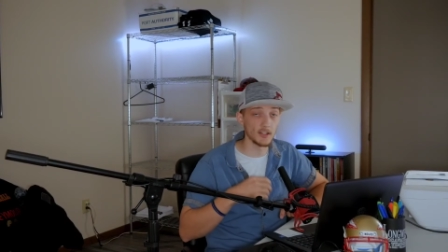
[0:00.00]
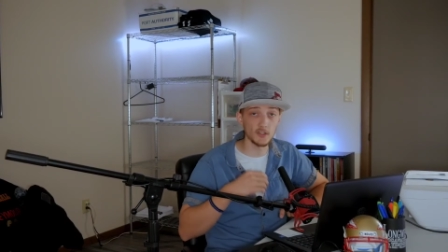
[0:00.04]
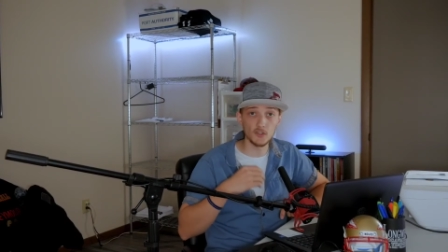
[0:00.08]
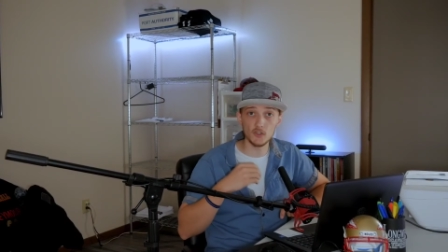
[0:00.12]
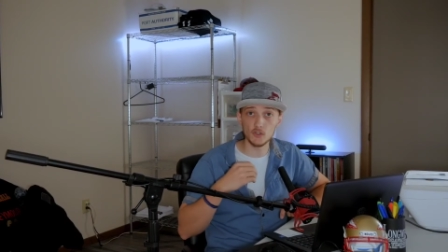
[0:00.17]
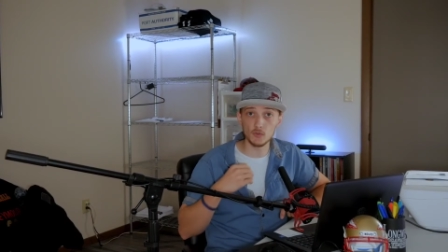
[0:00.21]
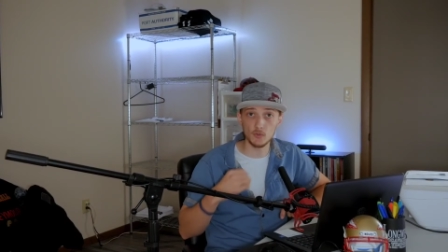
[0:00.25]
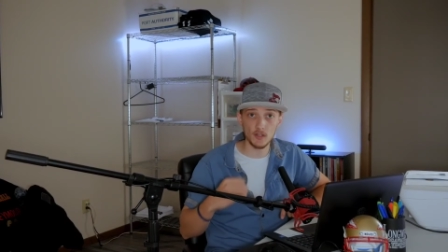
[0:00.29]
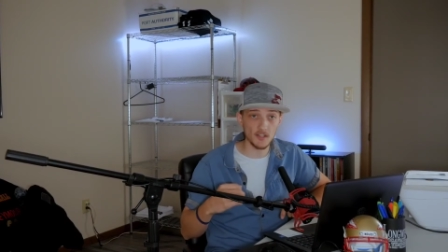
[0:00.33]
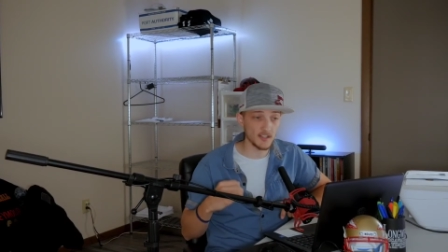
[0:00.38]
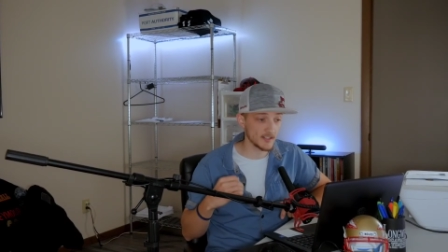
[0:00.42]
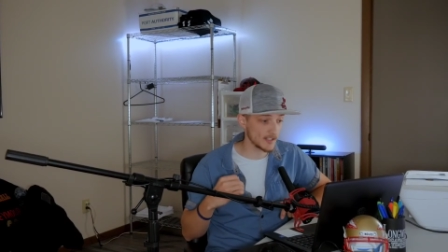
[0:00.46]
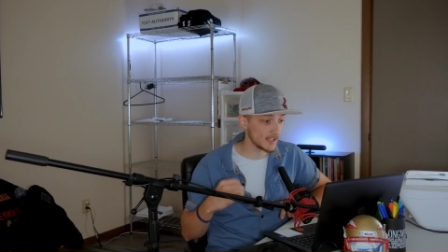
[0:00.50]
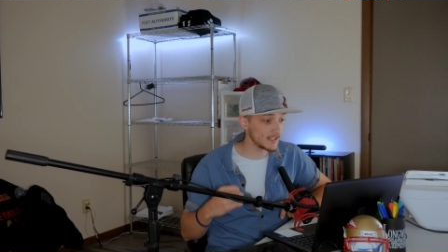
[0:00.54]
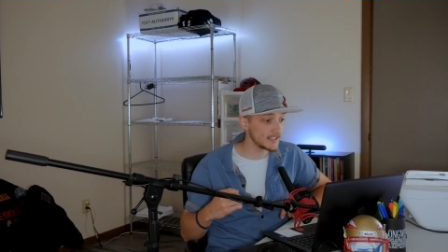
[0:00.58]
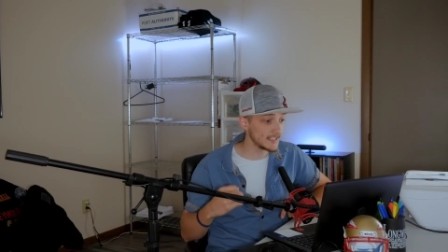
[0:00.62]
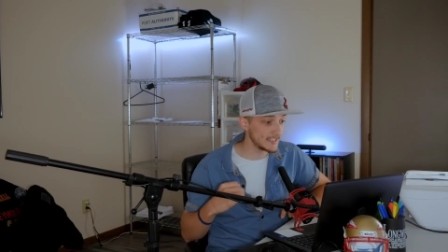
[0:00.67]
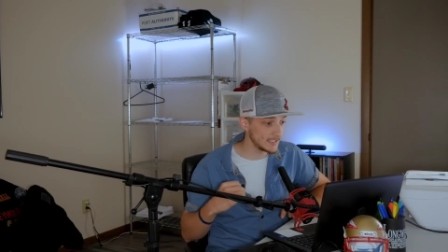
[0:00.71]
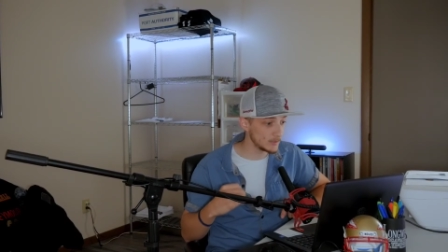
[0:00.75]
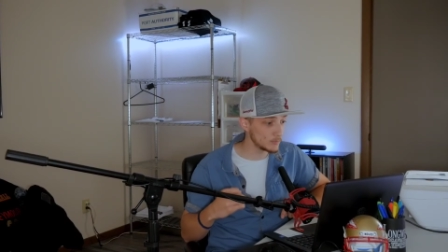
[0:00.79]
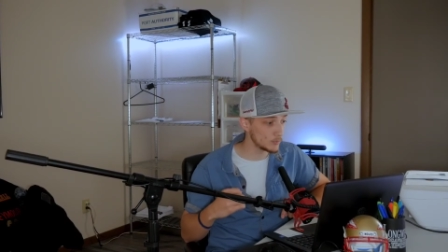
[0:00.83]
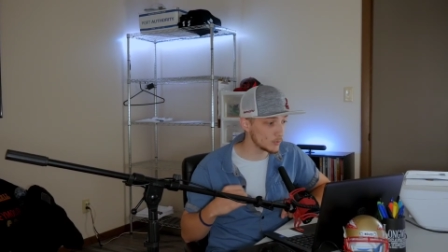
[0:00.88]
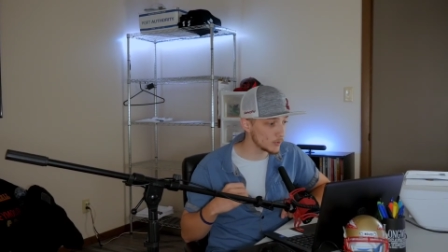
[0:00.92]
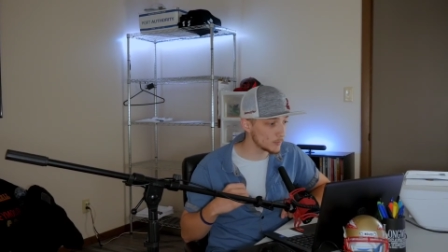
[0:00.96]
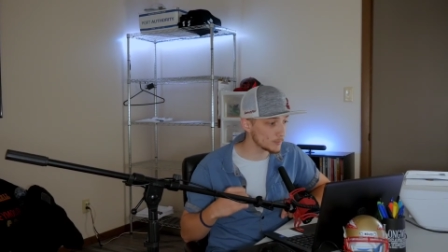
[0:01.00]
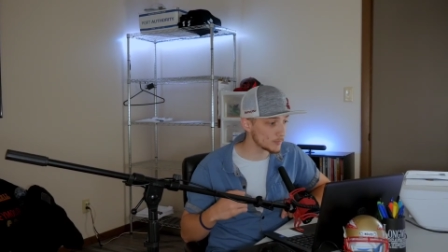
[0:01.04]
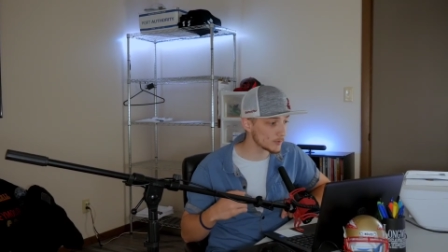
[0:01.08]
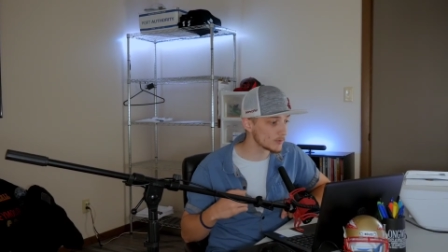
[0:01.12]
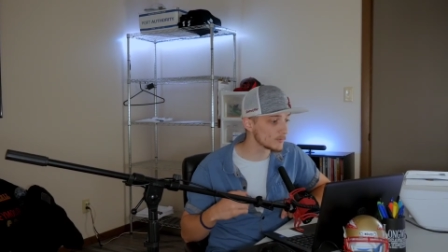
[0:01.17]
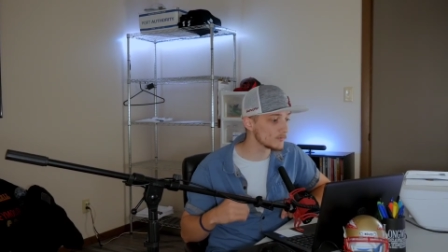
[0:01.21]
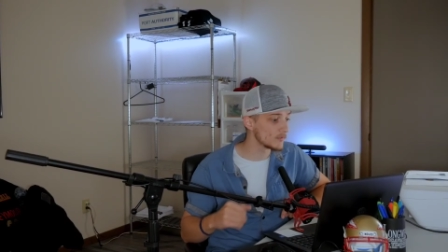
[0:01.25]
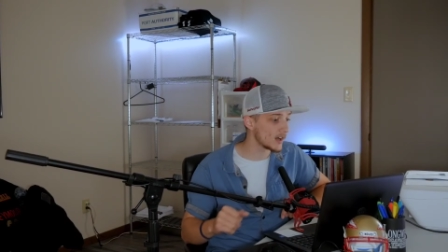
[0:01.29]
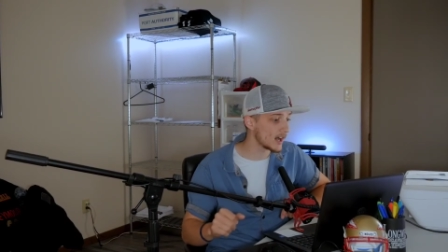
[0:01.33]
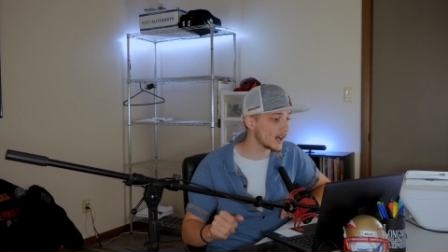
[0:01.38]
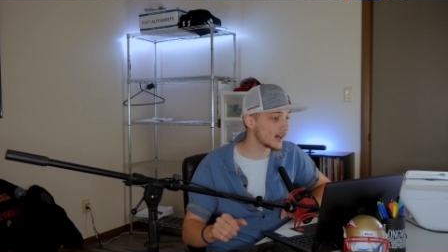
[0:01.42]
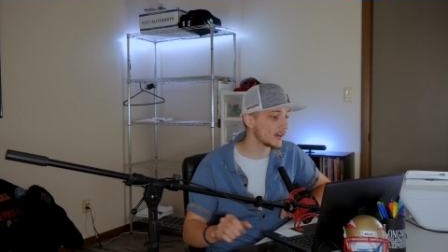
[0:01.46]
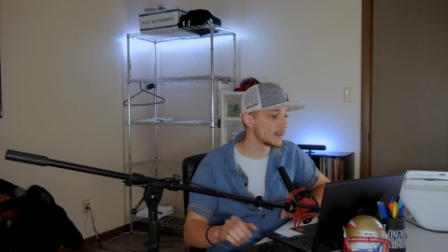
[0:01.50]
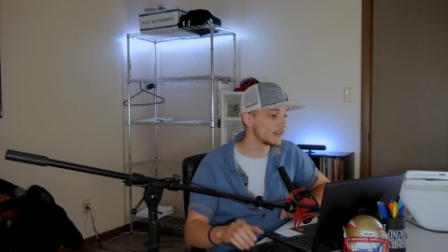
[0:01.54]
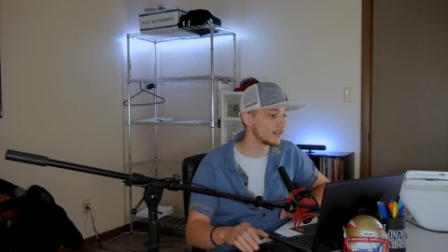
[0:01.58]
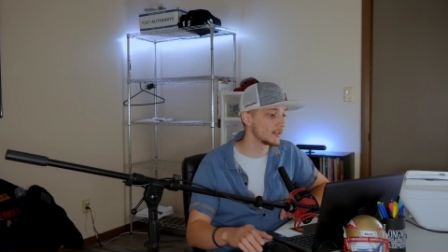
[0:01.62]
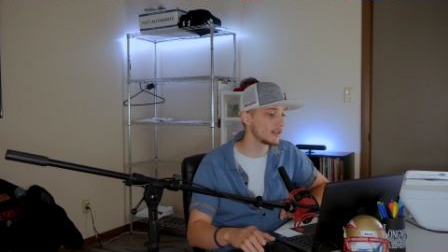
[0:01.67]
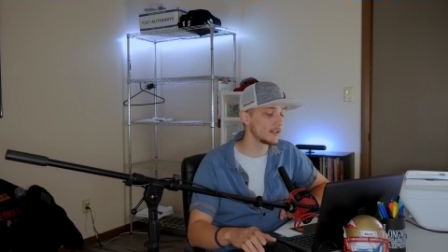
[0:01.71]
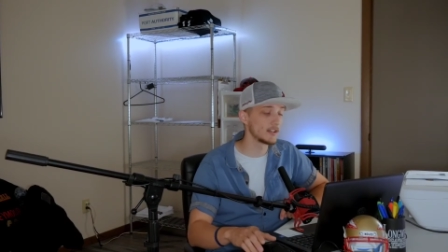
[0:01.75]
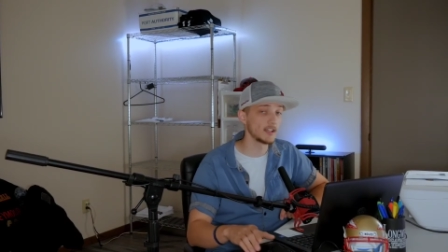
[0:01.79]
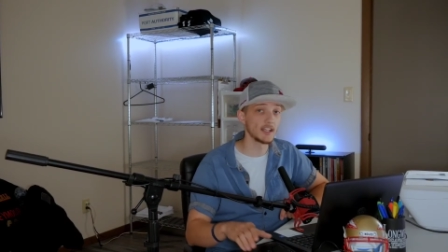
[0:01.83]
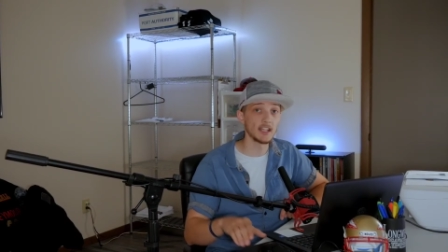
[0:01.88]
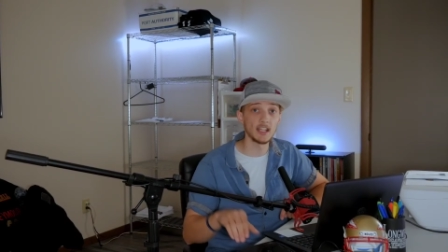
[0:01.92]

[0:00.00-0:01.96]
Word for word: and trust that He will provide.